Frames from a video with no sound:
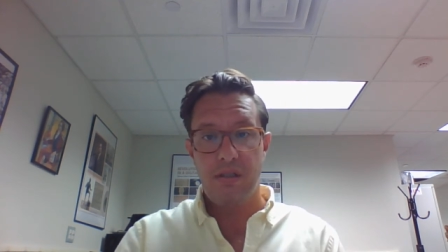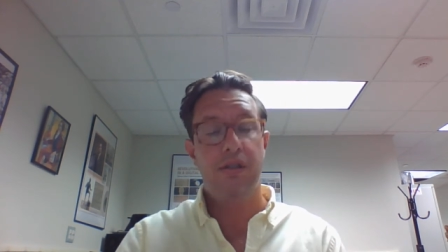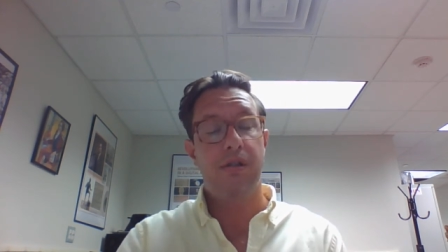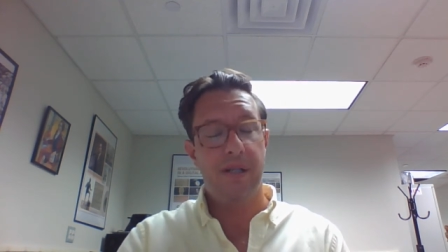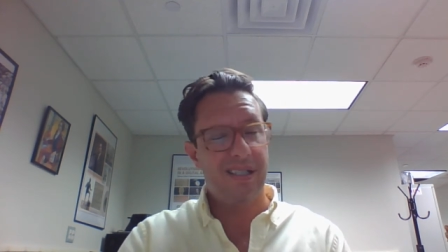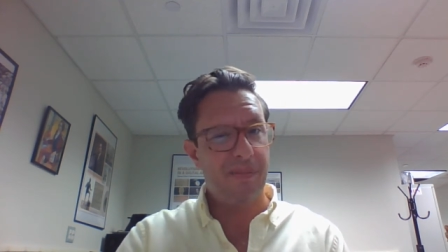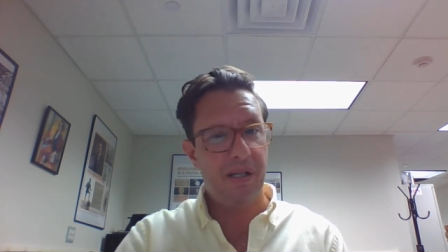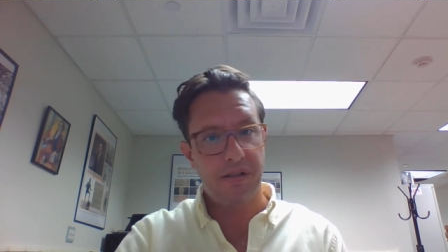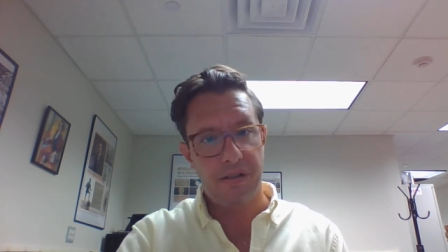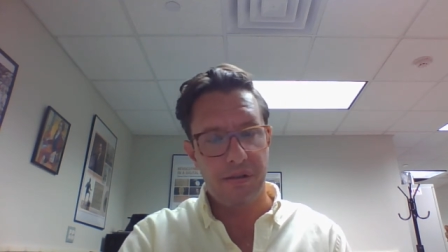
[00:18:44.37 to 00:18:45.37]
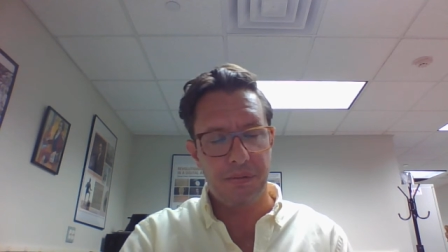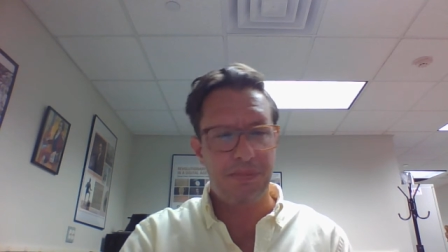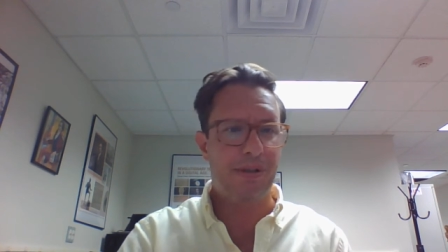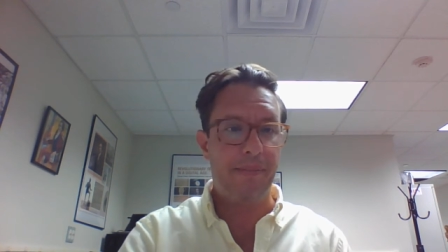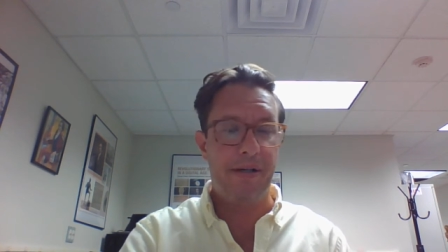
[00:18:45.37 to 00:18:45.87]
who, as I mentioned earlier, were
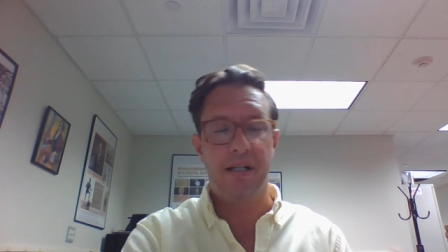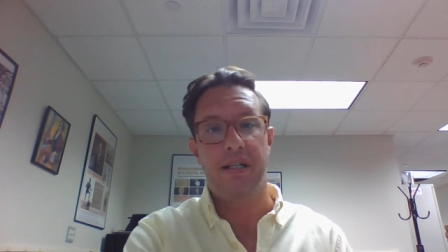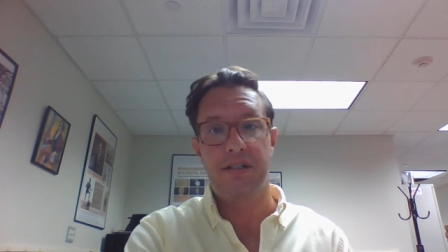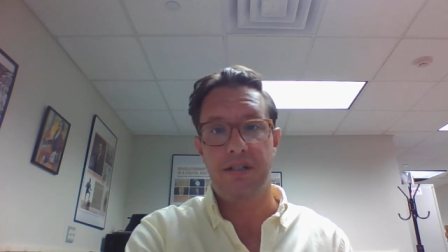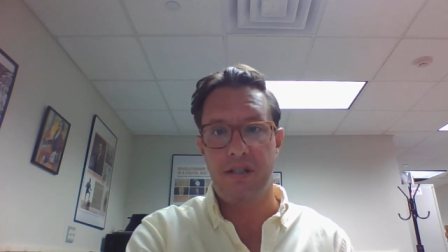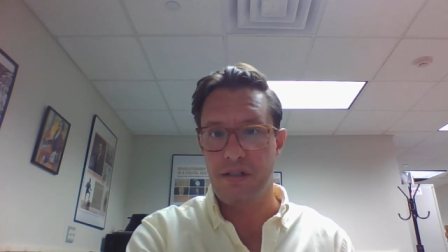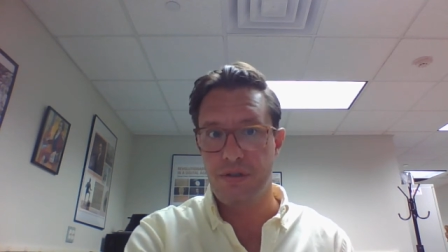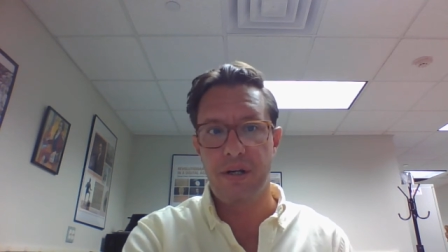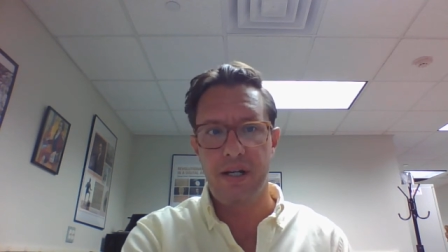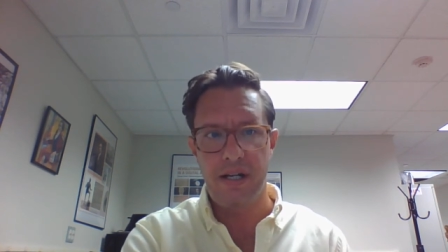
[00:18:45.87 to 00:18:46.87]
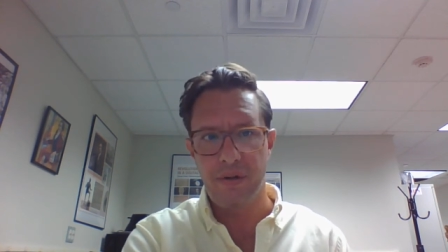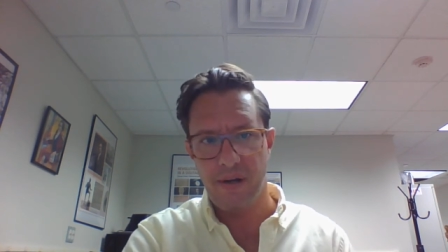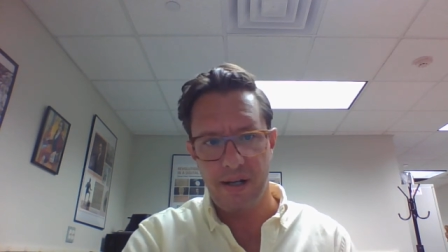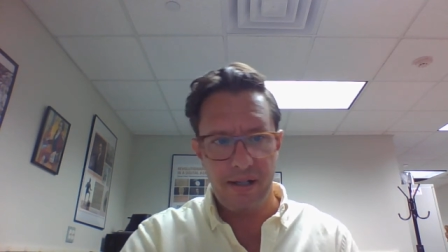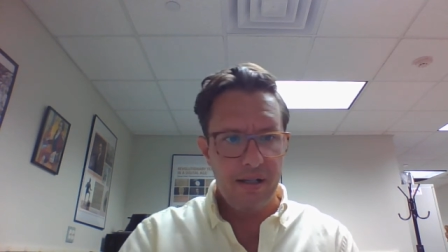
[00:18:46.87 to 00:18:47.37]
primarily interested in trade
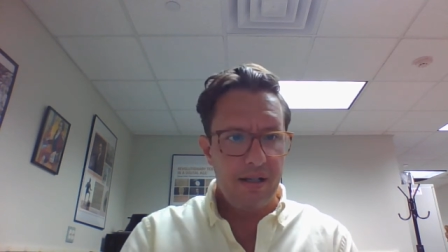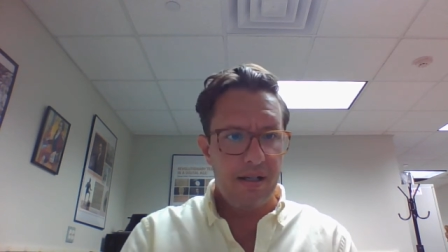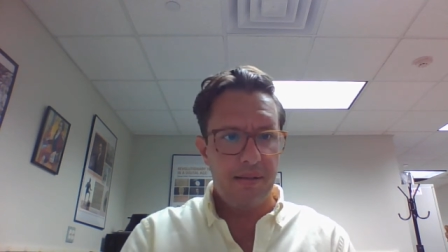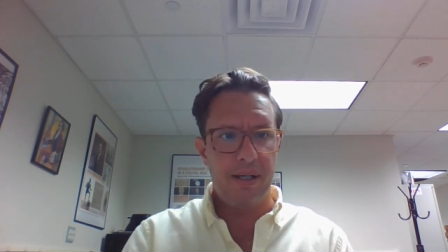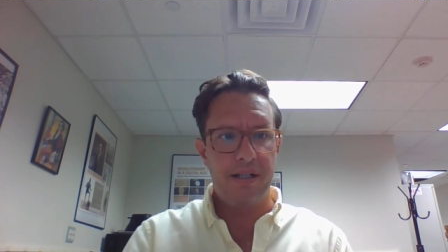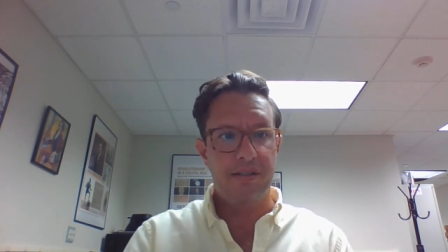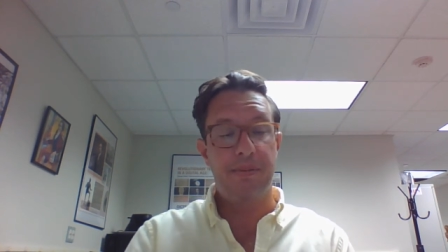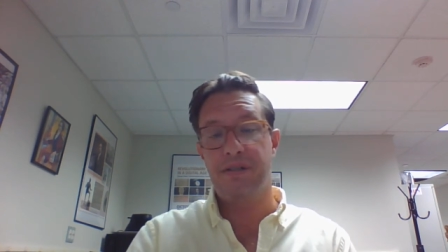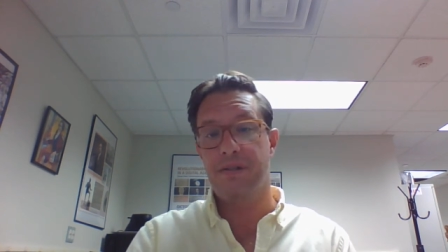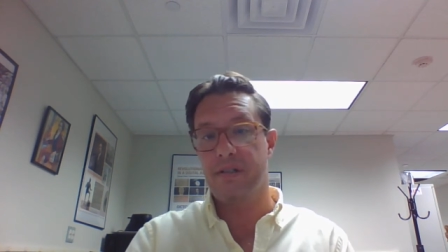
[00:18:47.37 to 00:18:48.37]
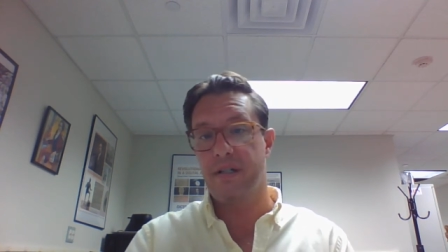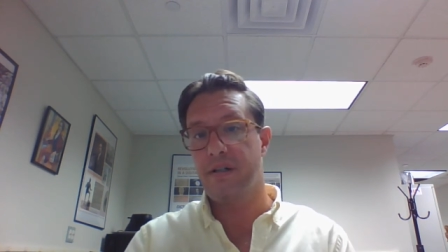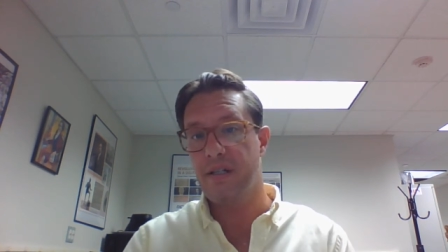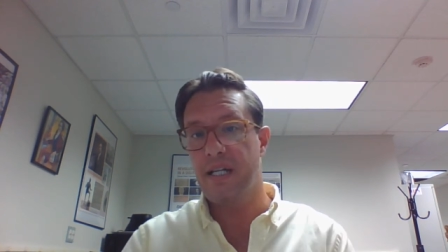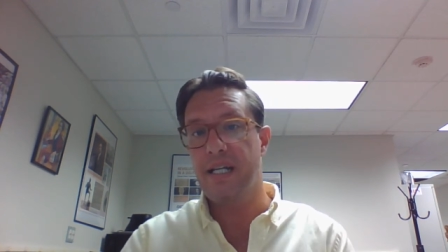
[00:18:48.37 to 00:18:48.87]
anyway, but especially
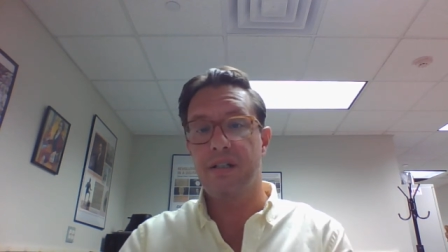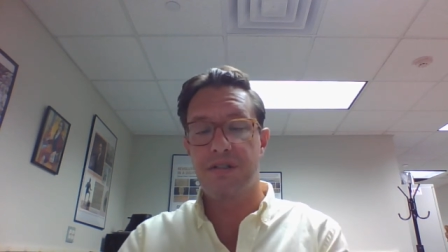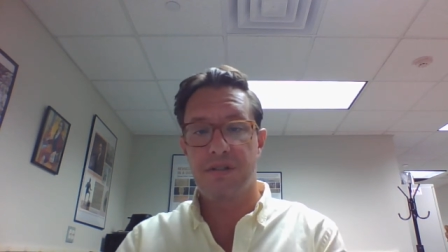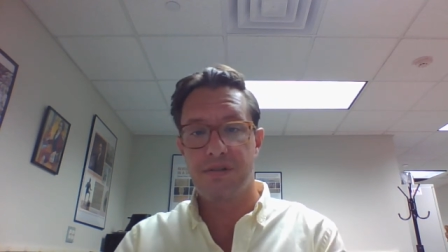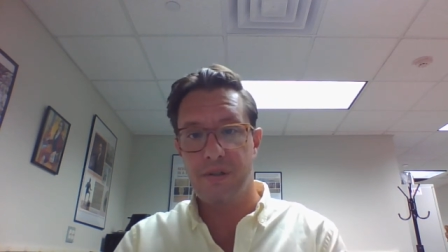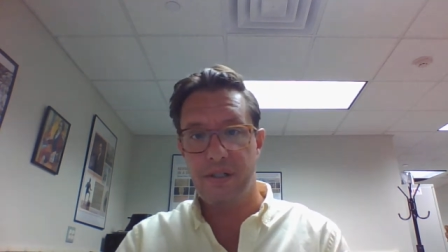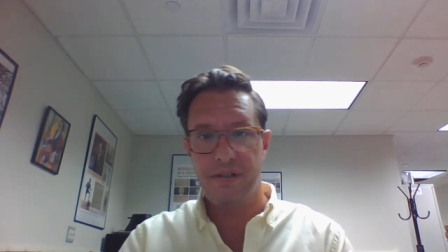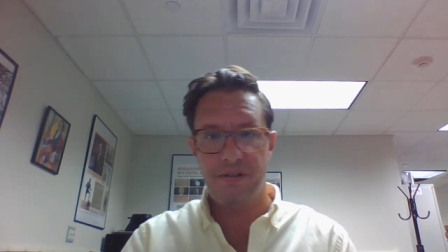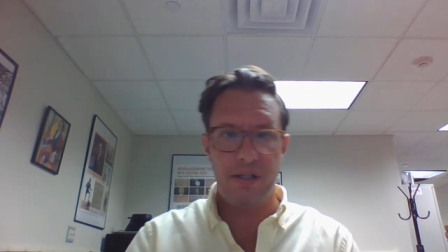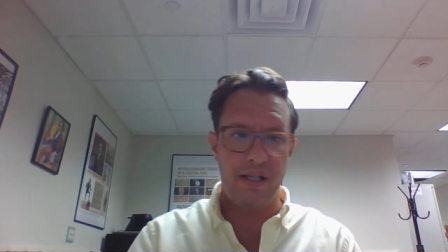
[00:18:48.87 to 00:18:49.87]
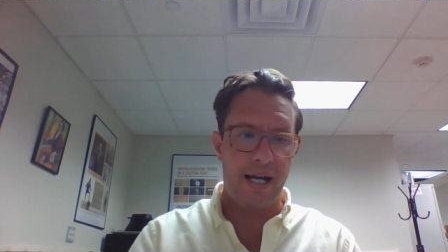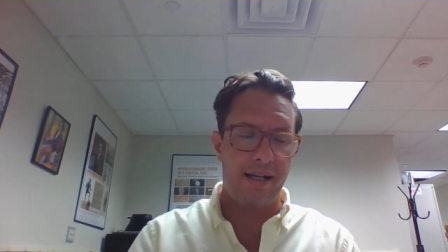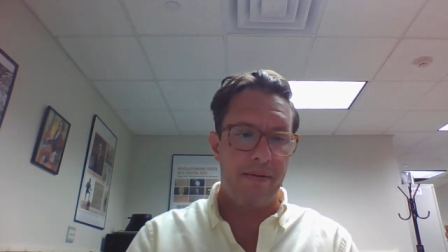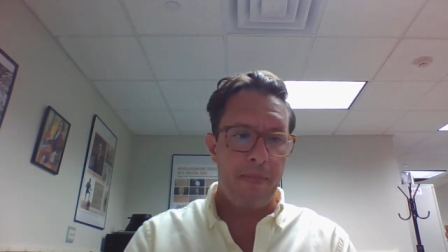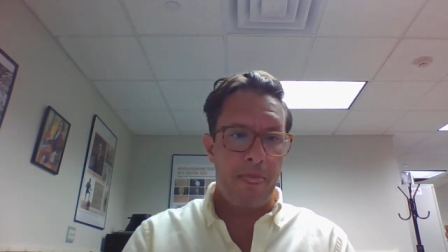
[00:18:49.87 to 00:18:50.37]
later, the English authorities could
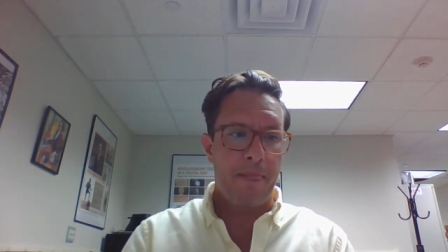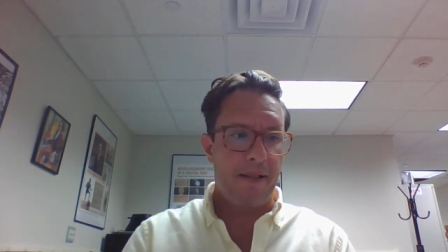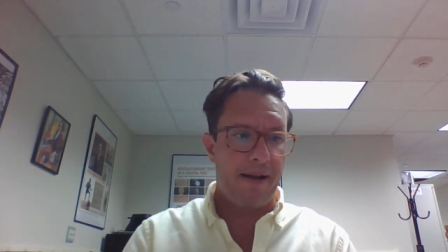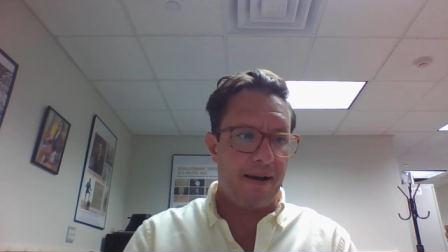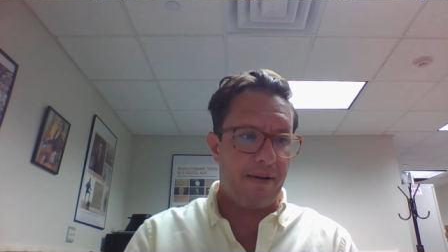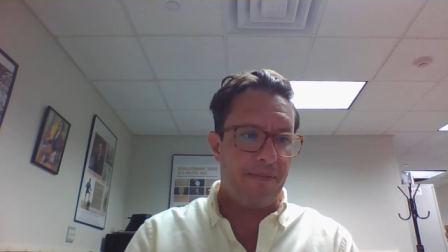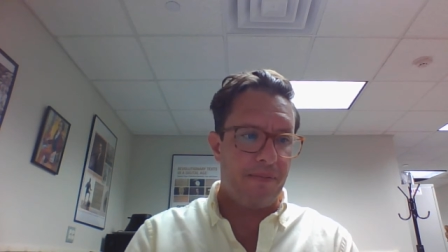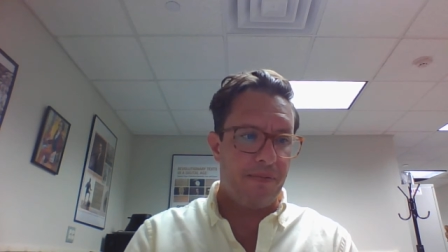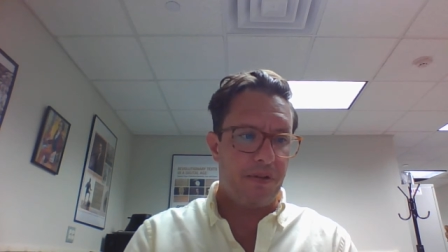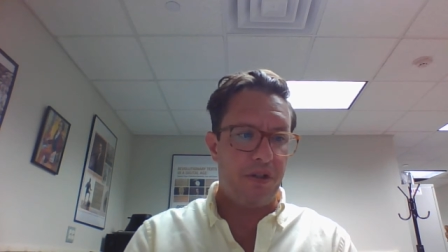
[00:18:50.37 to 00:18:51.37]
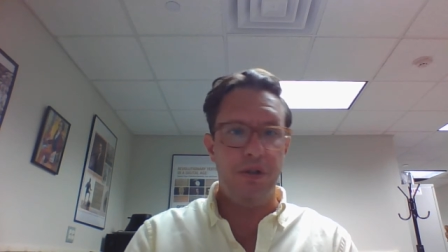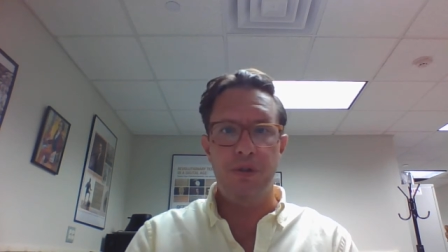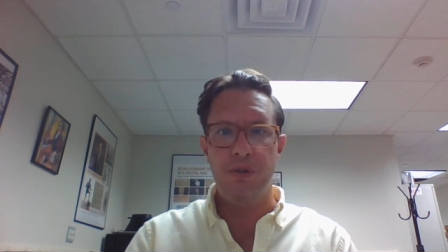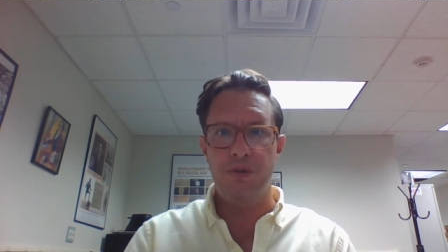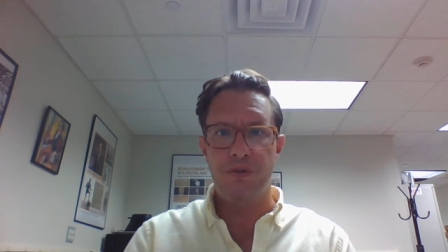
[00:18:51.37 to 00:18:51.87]
not
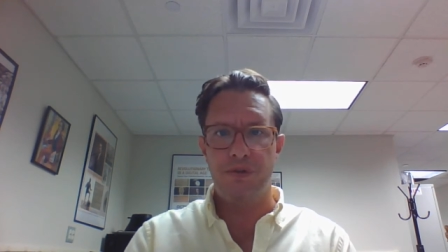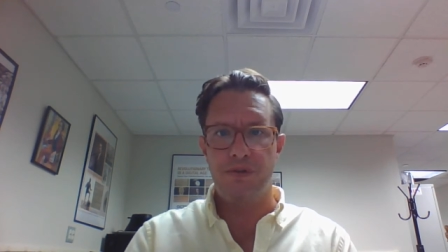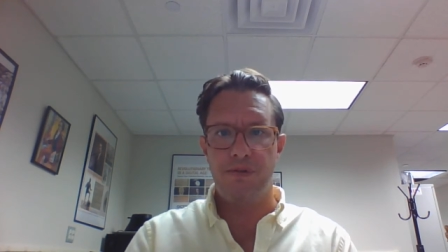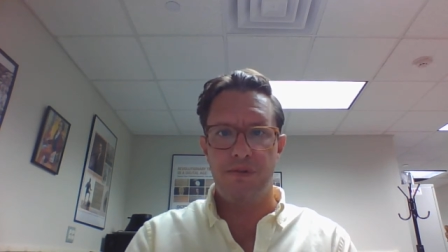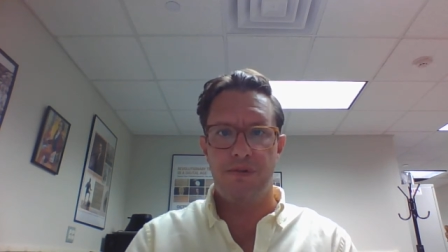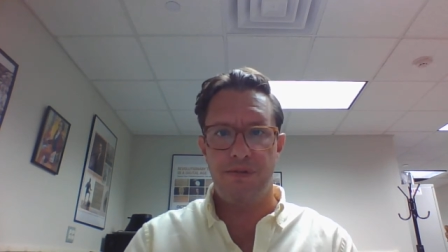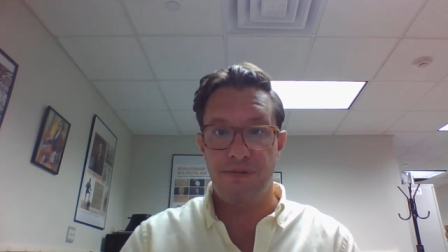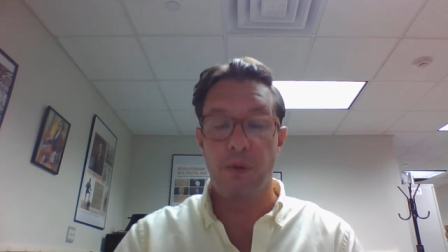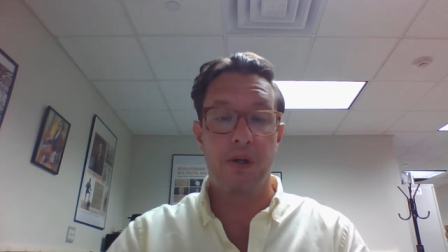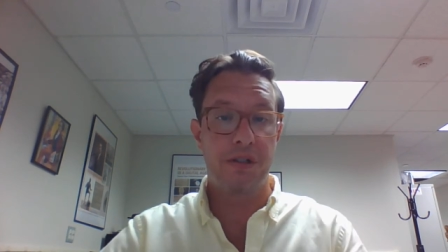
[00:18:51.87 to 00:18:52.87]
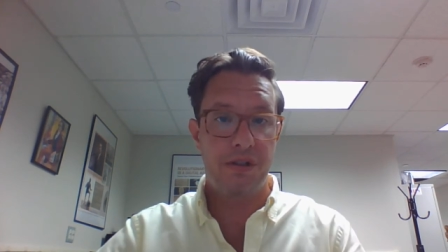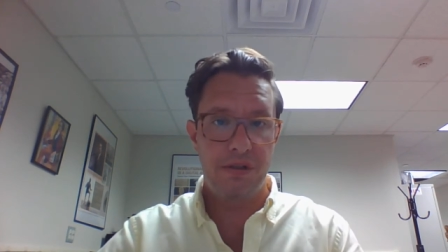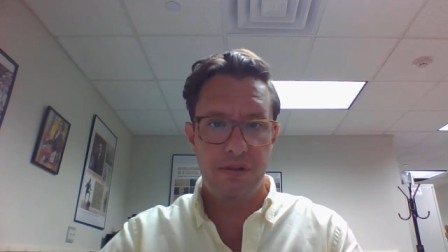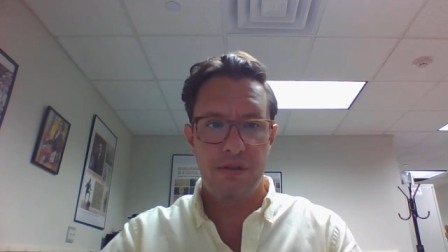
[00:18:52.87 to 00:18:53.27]
use force